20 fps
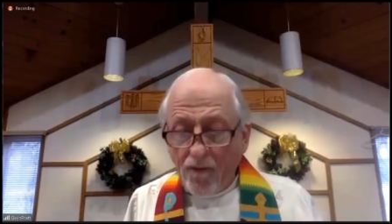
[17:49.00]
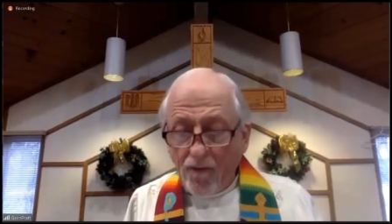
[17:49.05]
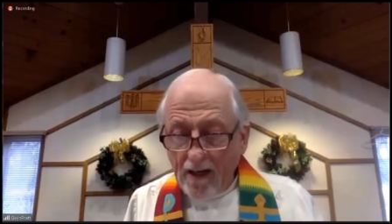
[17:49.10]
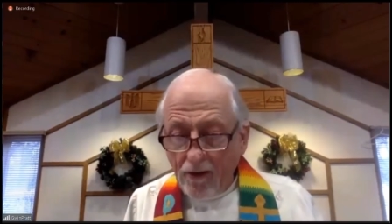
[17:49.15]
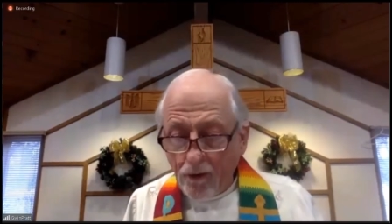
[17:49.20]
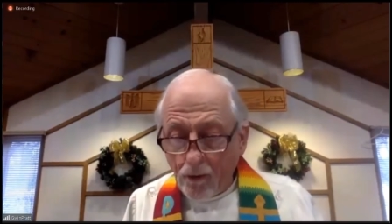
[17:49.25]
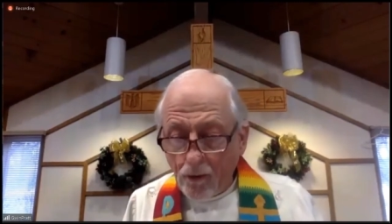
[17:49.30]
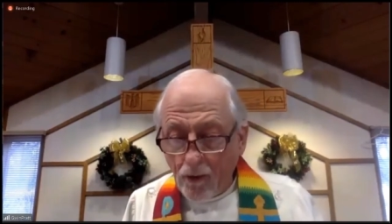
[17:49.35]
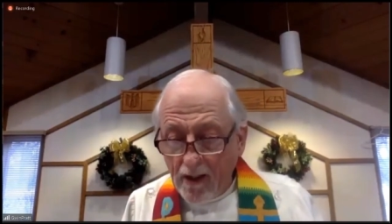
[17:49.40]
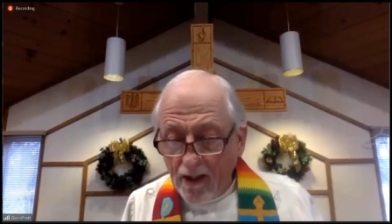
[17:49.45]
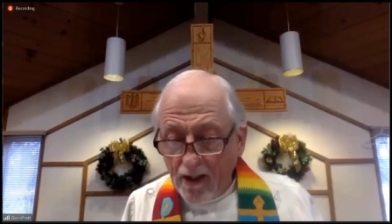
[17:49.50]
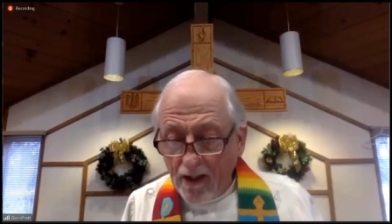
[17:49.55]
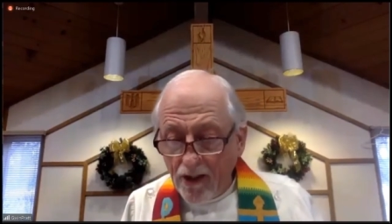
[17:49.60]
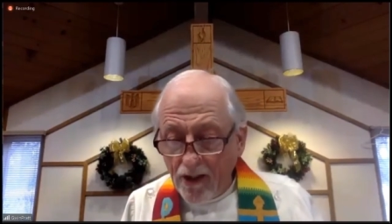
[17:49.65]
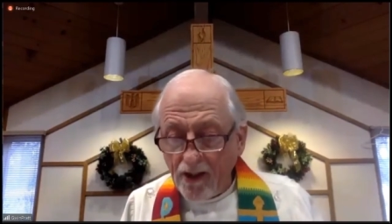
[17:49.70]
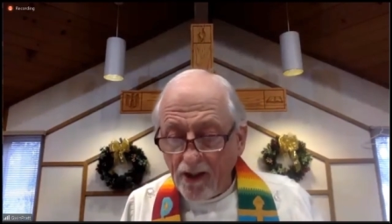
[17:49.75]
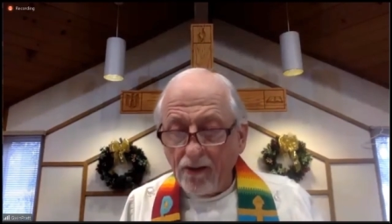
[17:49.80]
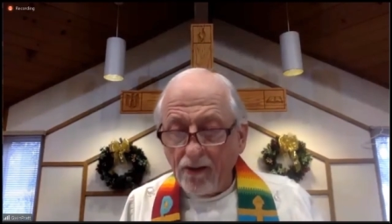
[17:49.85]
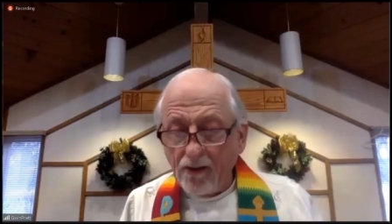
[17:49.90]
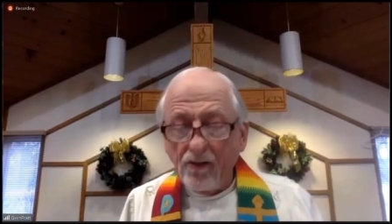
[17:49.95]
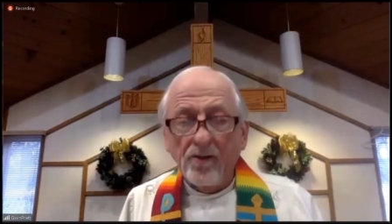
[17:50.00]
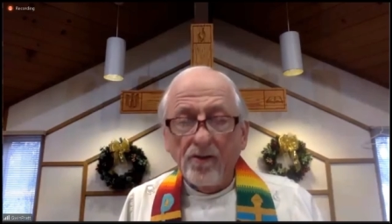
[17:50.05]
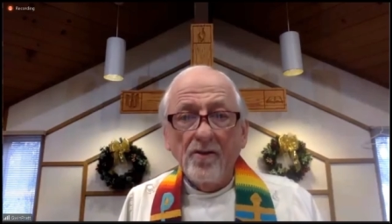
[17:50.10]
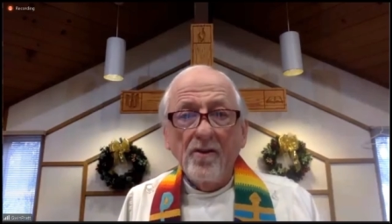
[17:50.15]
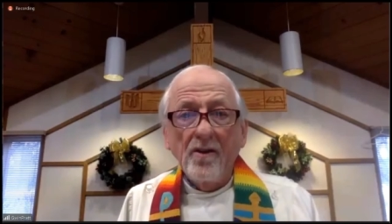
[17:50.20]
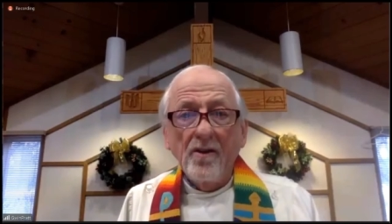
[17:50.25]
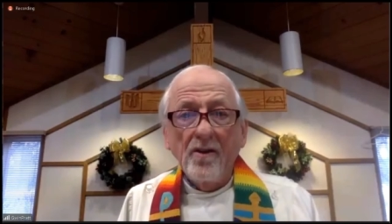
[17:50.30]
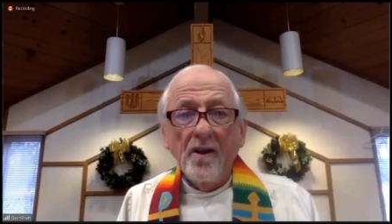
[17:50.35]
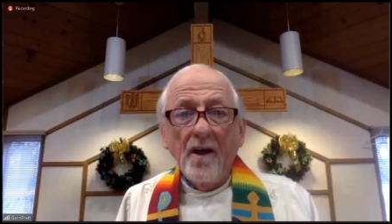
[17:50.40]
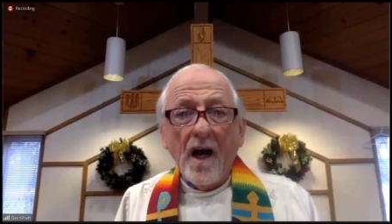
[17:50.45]
faith
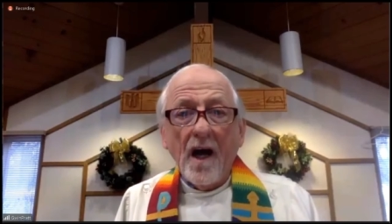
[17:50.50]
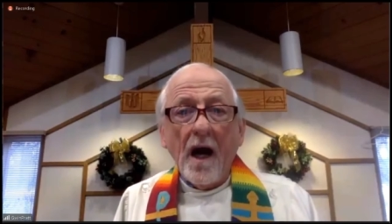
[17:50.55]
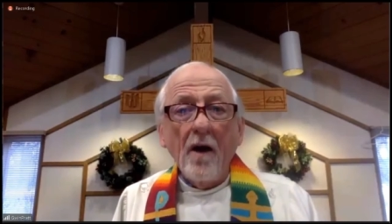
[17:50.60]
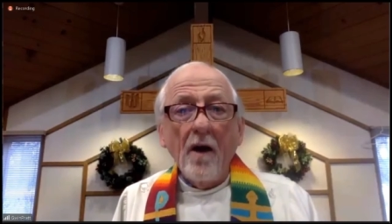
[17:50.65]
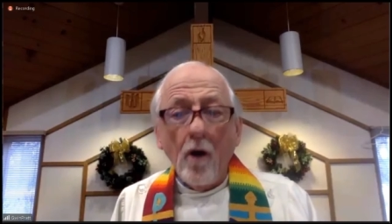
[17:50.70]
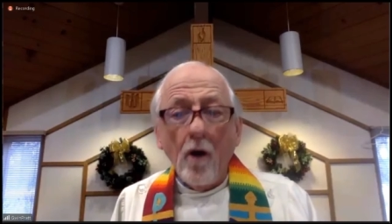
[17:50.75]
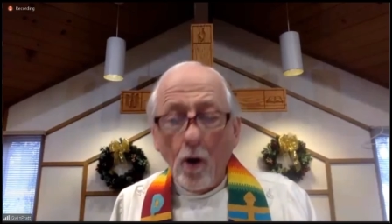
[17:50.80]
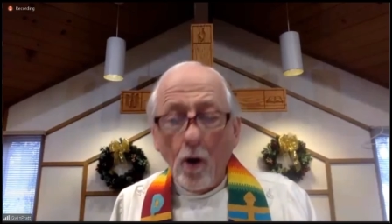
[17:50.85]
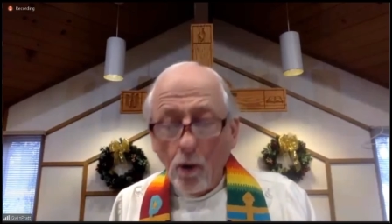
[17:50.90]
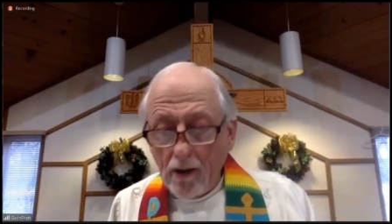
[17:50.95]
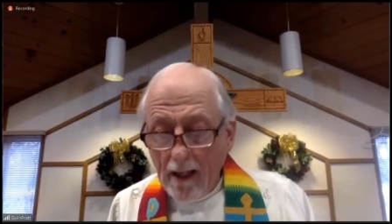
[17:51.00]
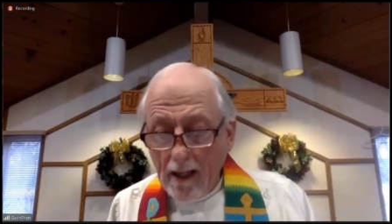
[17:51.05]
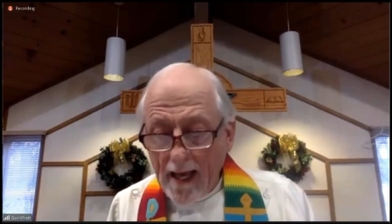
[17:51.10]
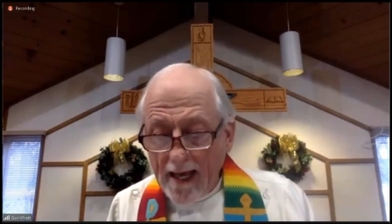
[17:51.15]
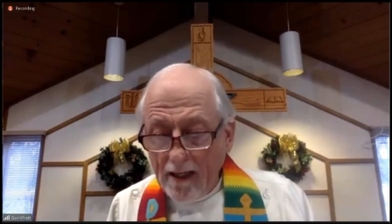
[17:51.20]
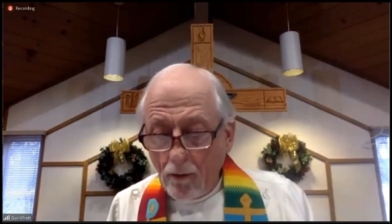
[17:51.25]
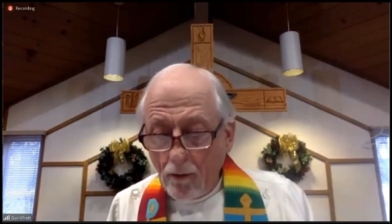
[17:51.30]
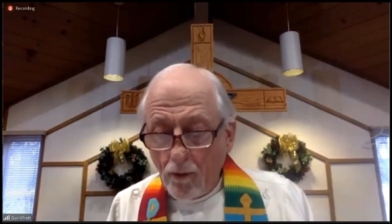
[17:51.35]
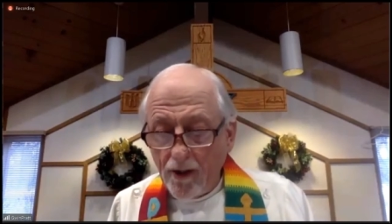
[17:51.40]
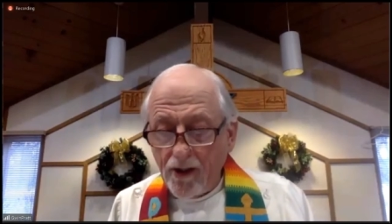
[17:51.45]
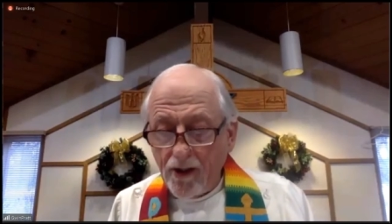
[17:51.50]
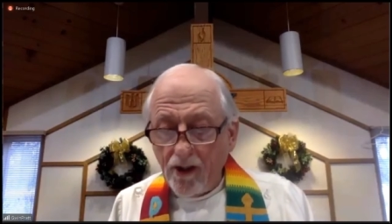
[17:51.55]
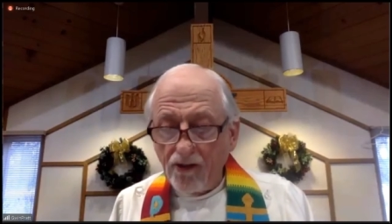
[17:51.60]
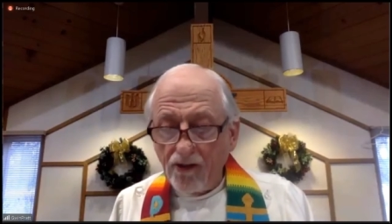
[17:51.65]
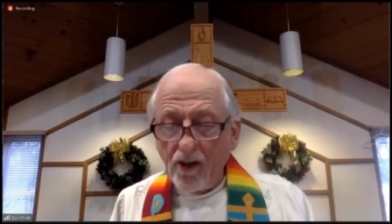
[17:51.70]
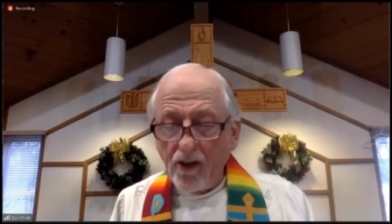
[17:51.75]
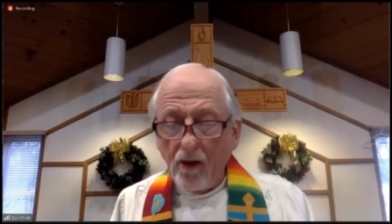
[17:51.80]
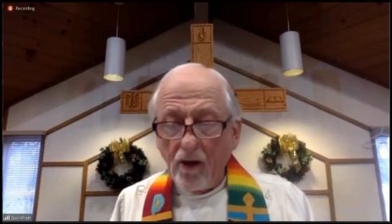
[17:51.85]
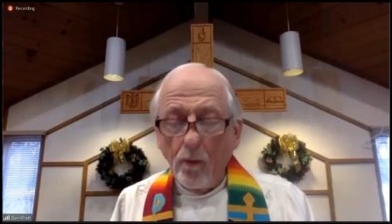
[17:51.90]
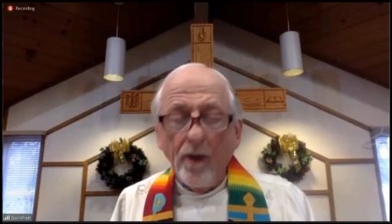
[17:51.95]
traditions, our own
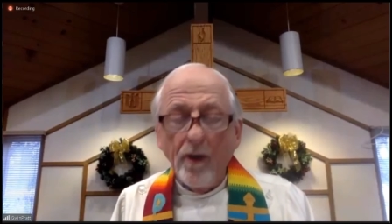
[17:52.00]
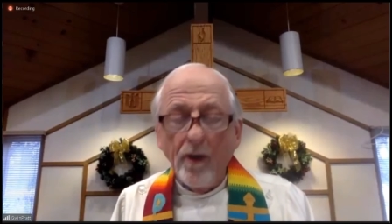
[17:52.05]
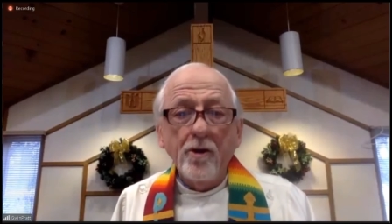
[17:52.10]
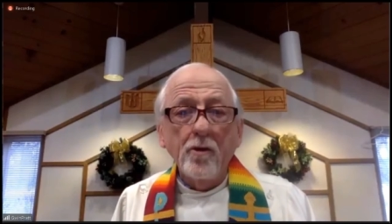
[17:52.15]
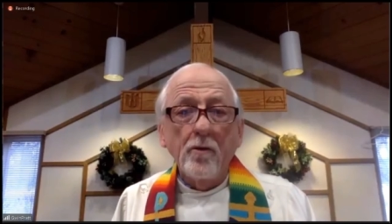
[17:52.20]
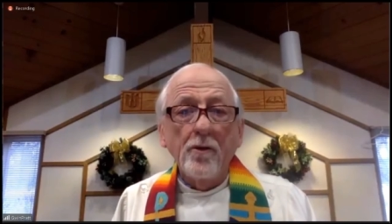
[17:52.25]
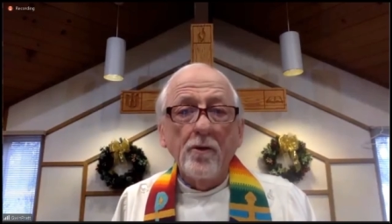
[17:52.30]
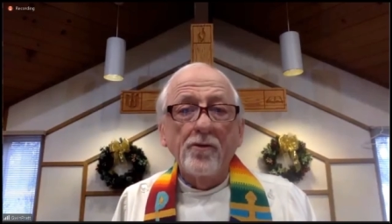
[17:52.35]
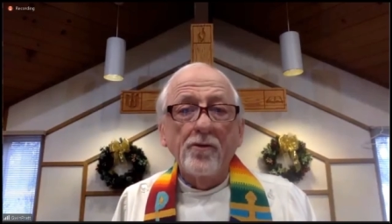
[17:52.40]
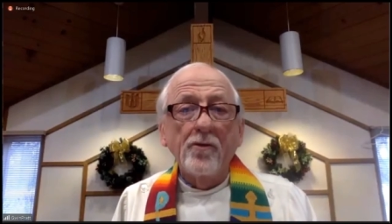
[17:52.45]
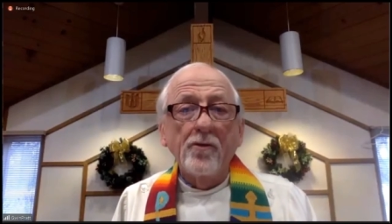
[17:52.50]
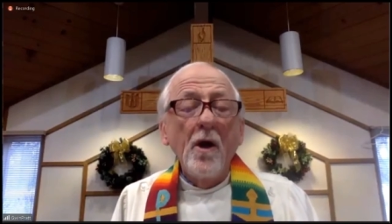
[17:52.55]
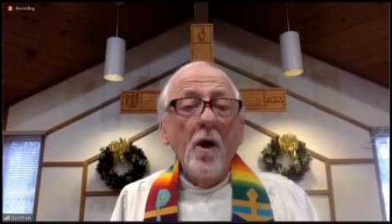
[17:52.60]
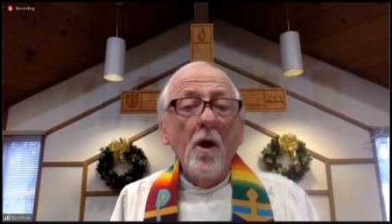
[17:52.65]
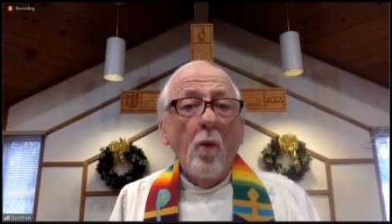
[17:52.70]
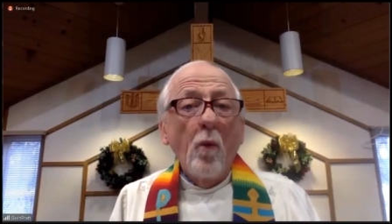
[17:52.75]
languages and rituals,